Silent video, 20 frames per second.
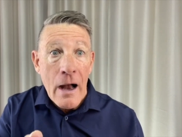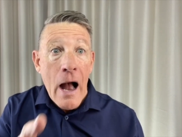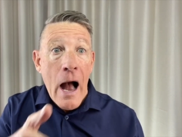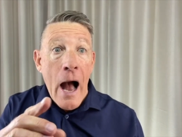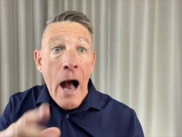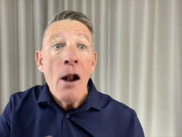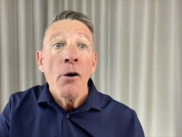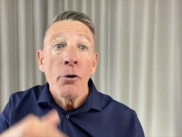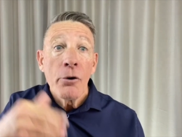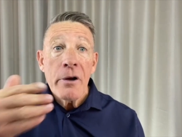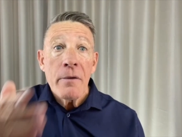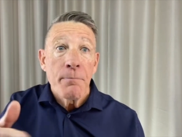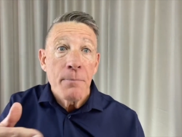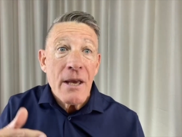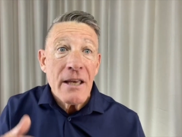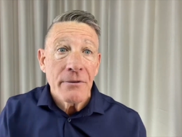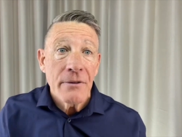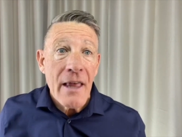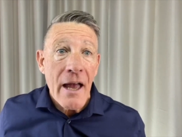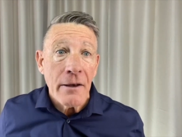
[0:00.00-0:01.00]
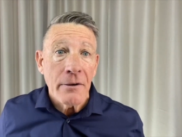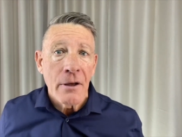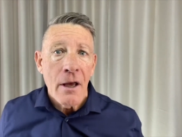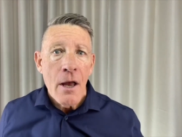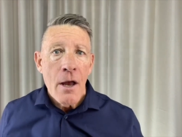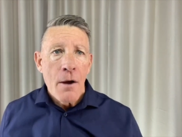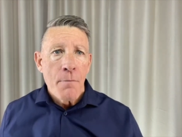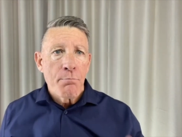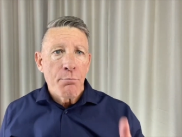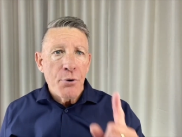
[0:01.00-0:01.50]
I will repeat that.
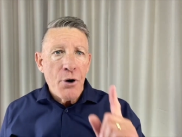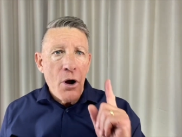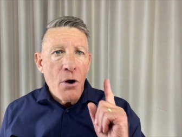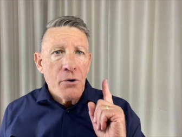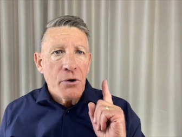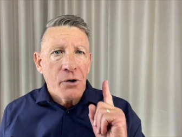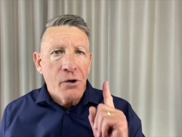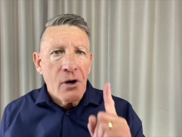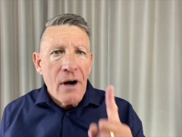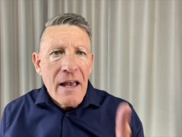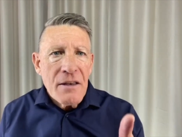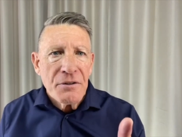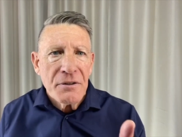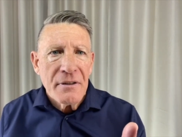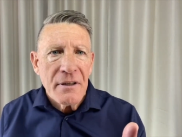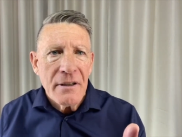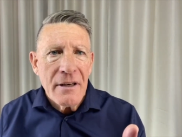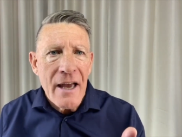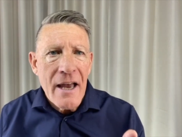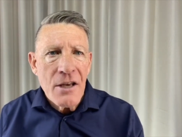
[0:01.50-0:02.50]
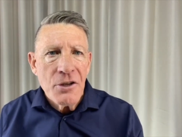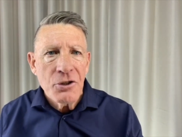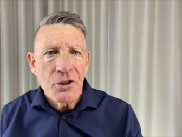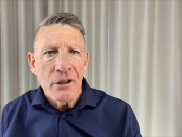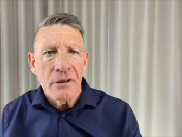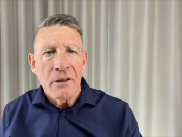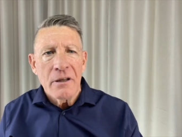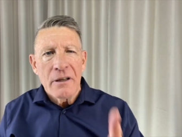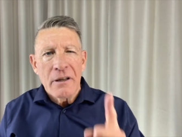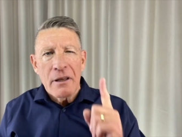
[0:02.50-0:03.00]

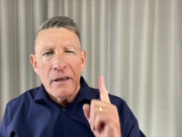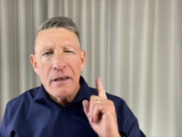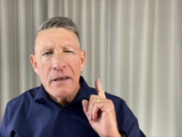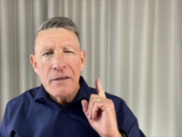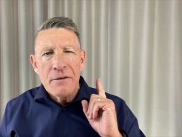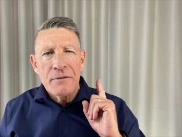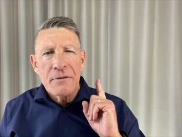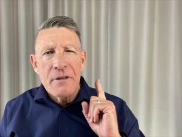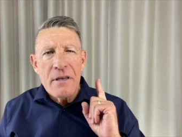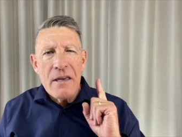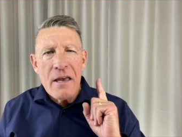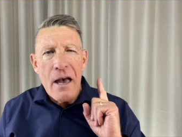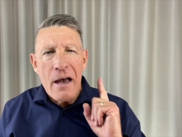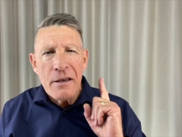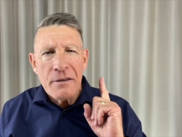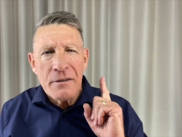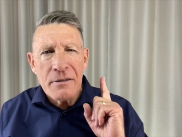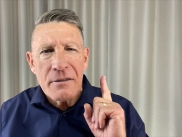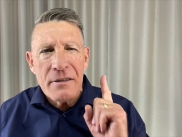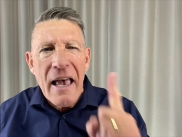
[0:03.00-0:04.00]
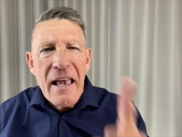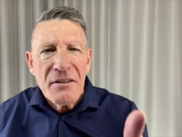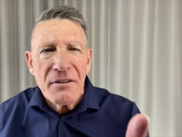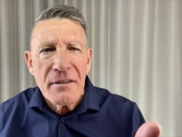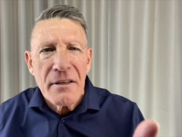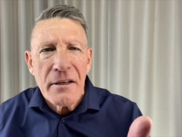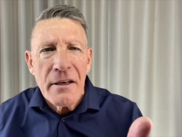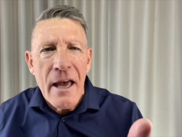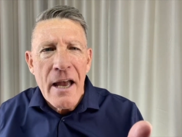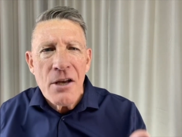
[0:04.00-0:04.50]
Procrastination is the
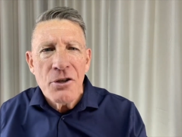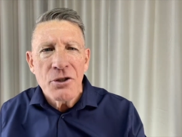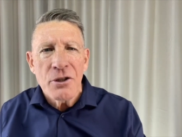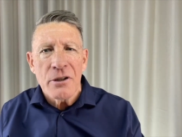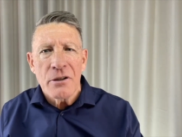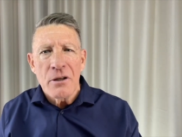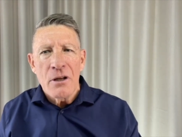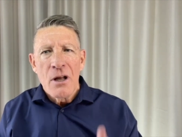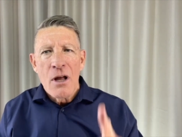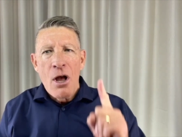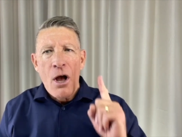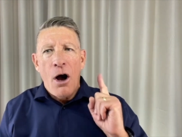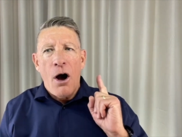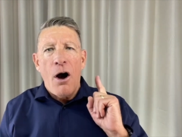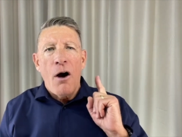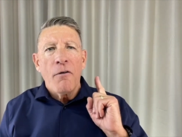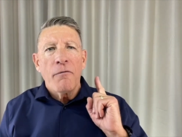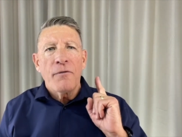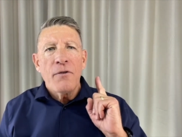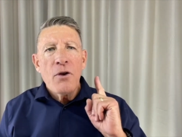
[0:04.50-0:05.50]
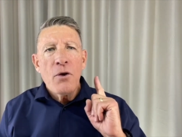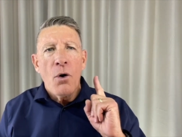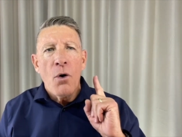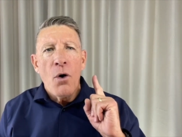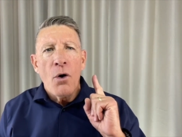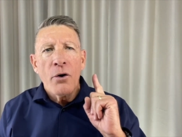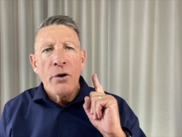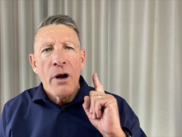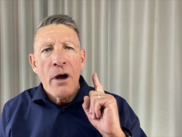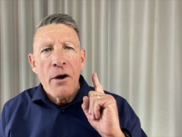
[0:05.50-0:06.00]
assassination of
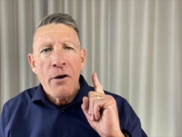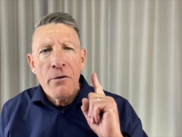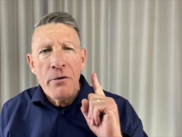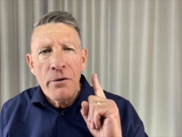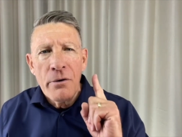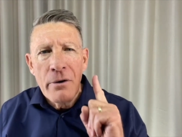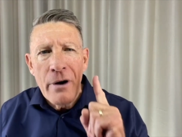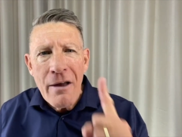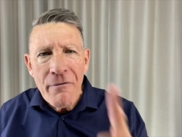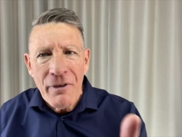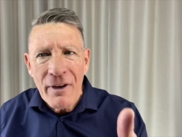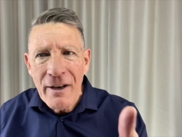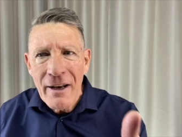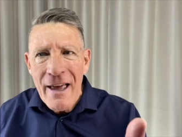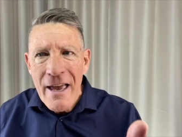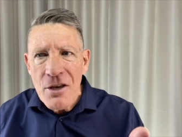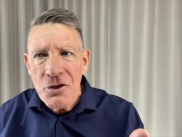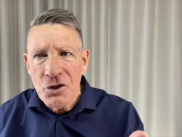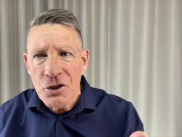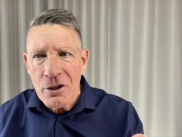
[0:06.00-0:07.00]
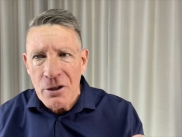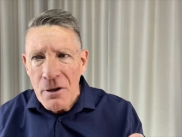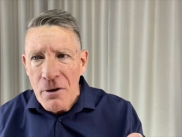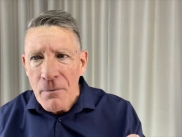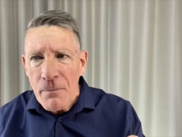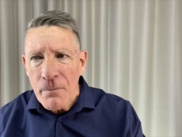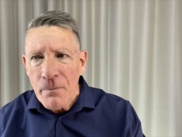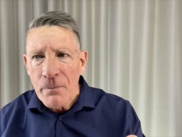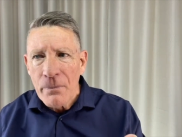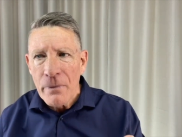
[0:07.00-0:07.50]
your
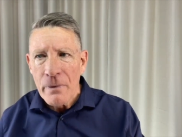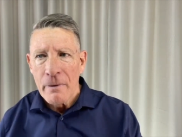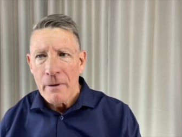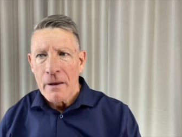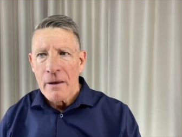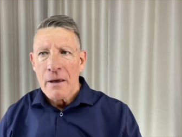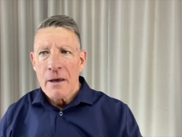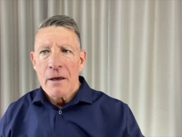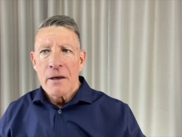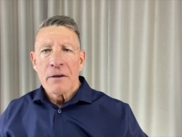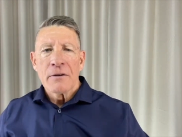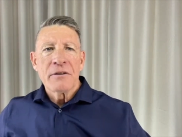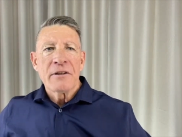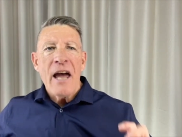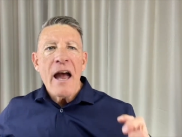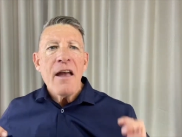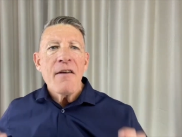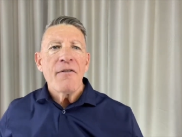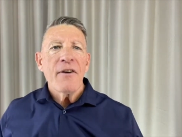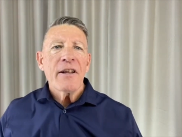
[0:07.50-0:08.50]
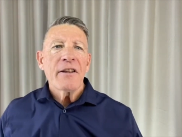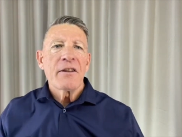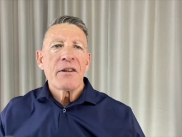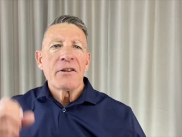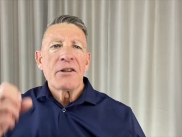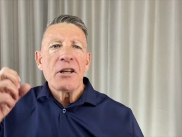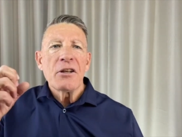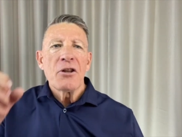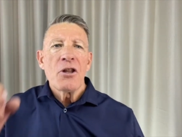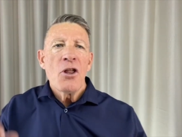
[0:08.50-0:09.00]
revelation. David
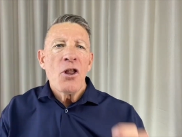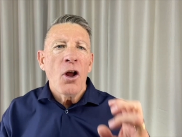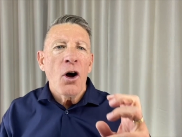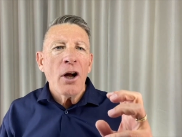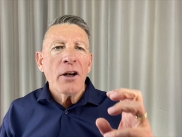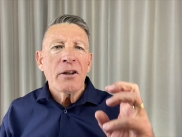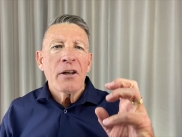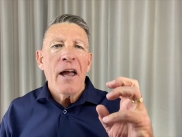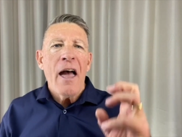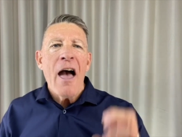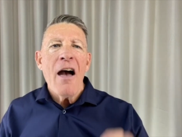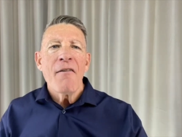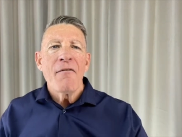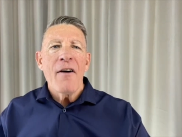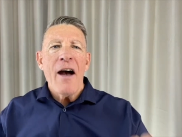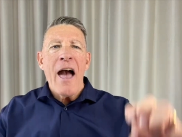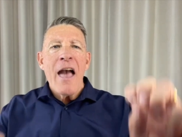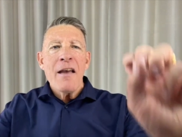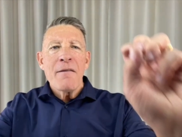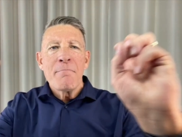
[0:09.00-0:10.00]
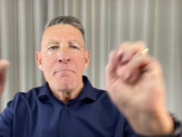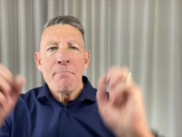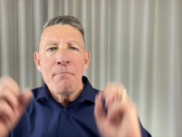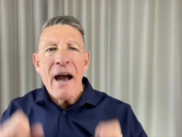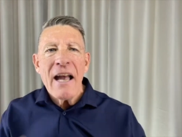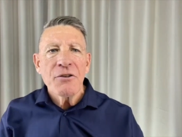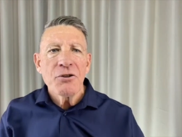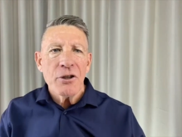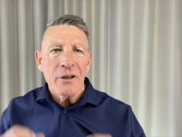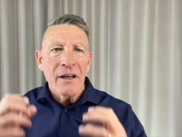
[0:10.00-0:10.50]
did not have a
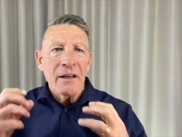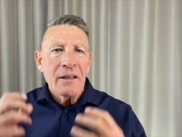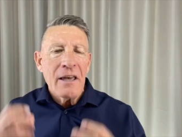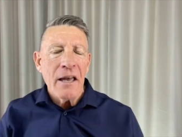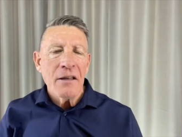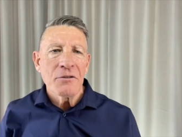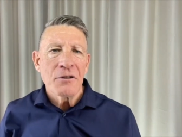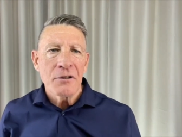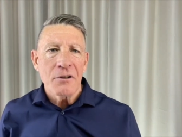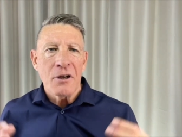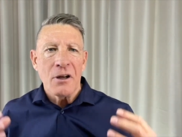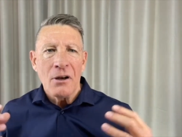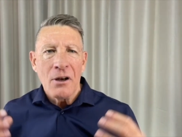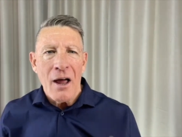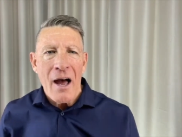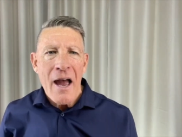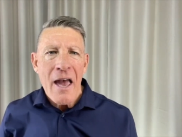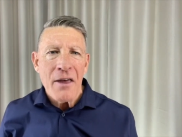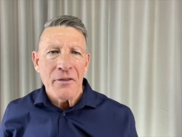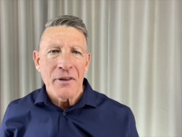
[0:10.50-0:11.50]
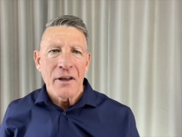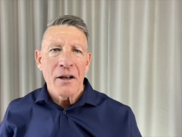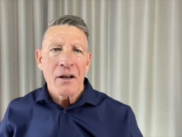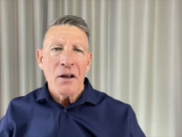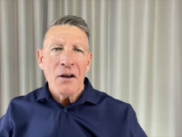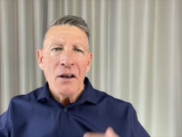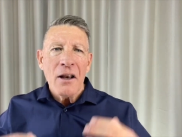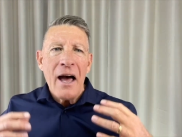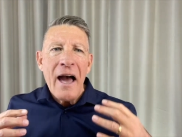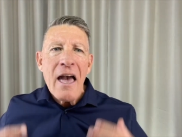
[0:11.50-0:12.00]
match against Goliath.
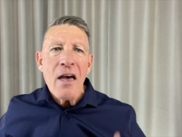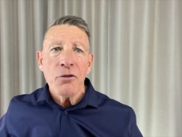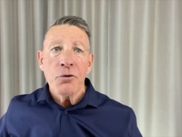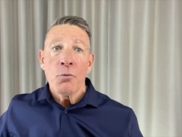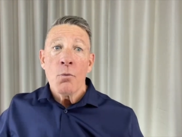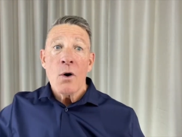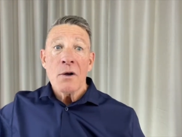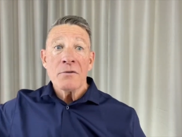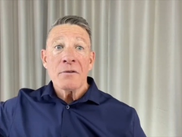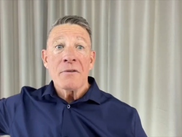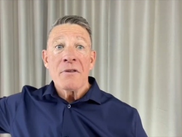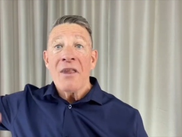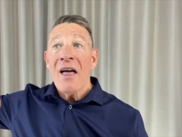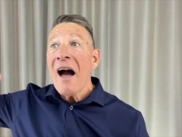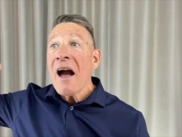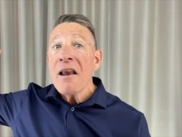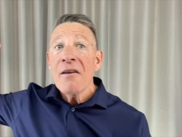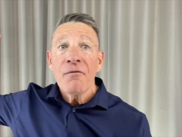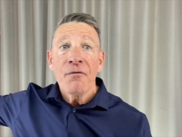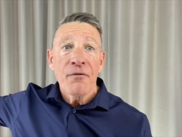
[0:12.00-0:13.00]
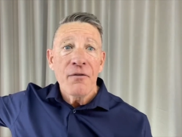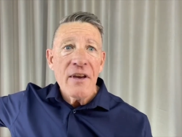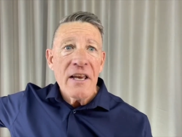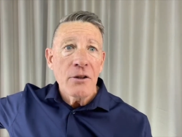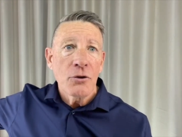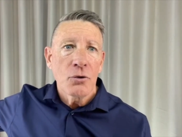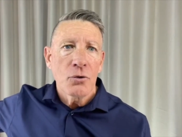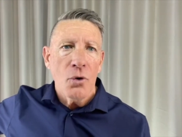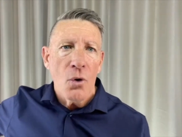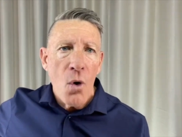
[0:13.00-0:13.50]
Goliath was nine
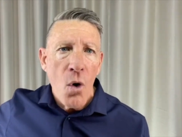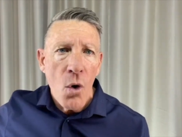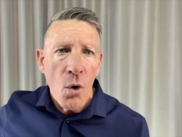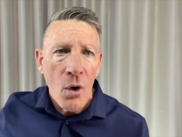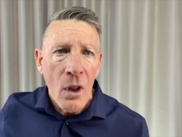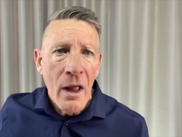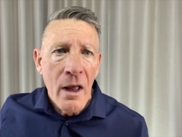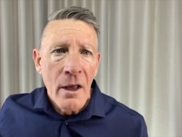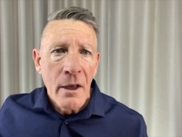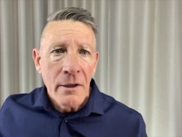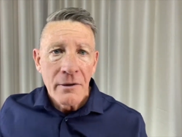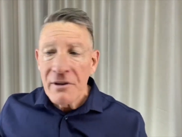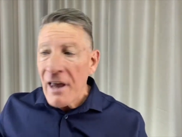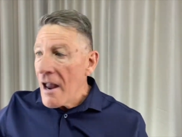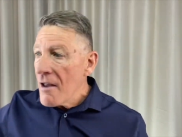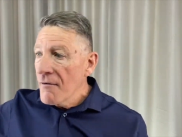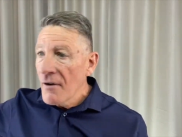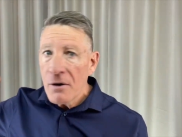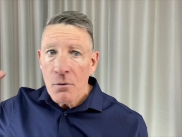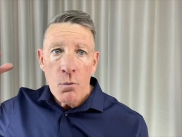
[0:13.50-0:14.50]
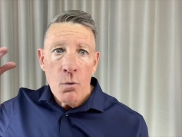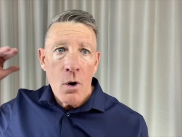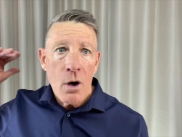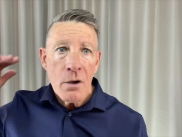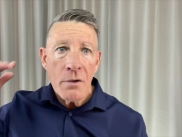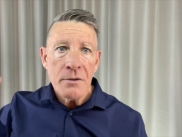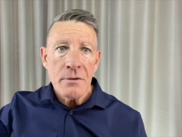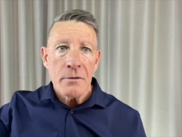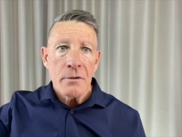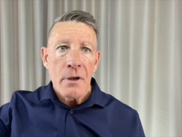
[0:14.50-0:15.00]
feet tall. David
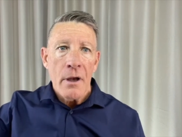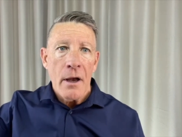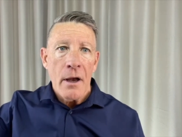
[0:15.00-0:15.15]
was